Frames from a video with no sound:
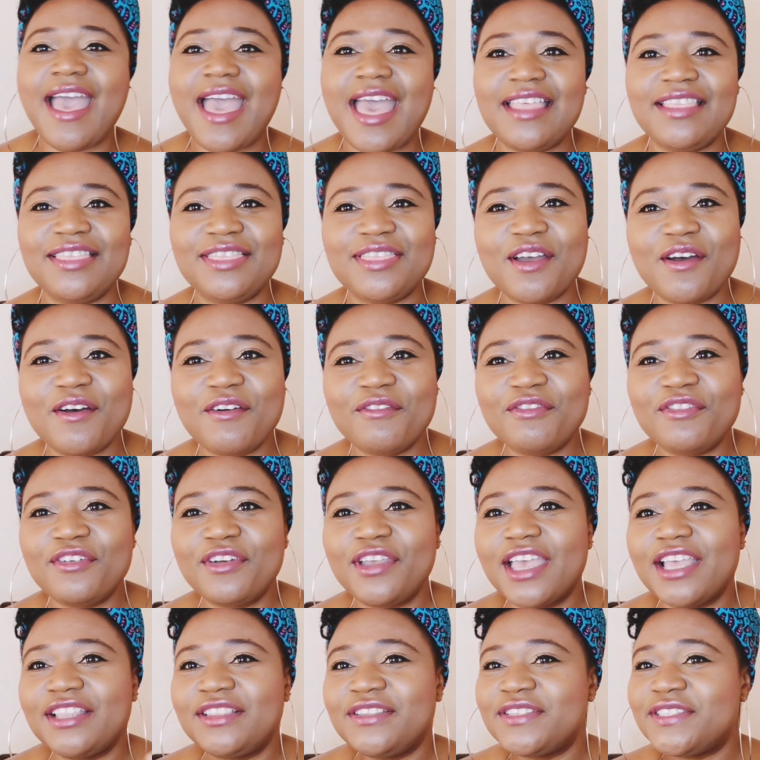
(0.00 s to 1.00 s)
and don't
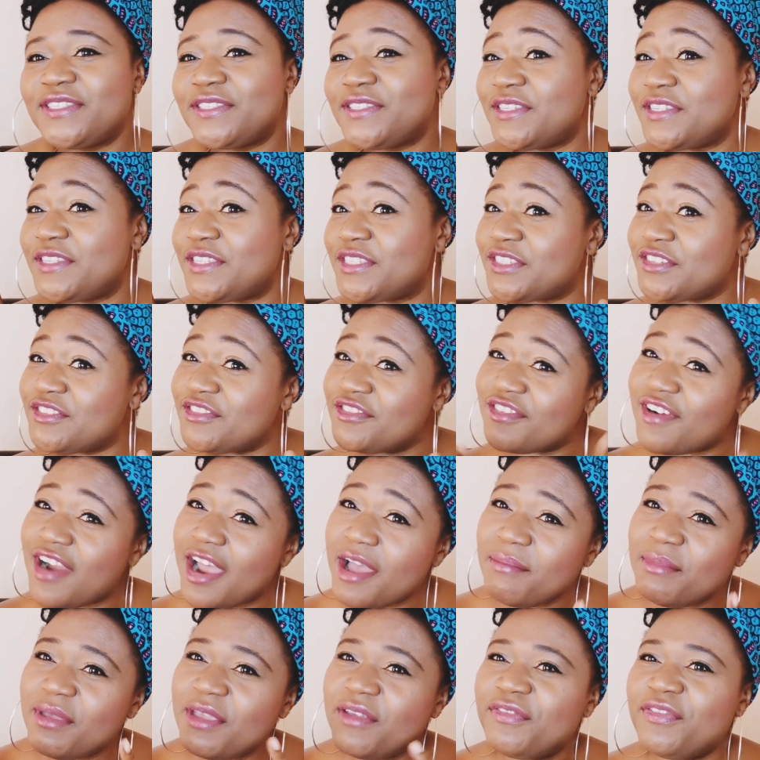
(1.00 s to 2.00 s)
forget to
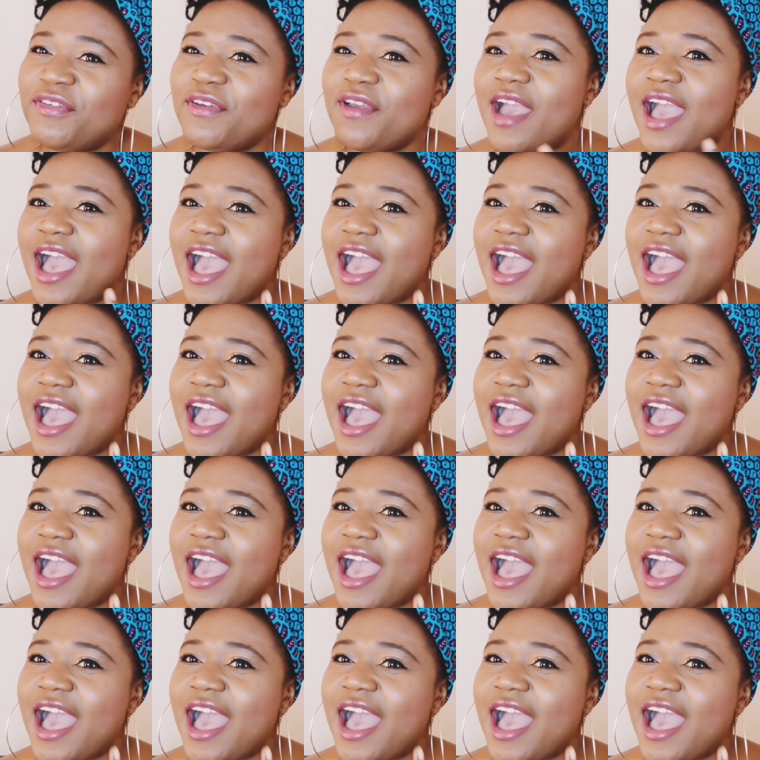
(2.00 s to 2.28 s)
subscribe if you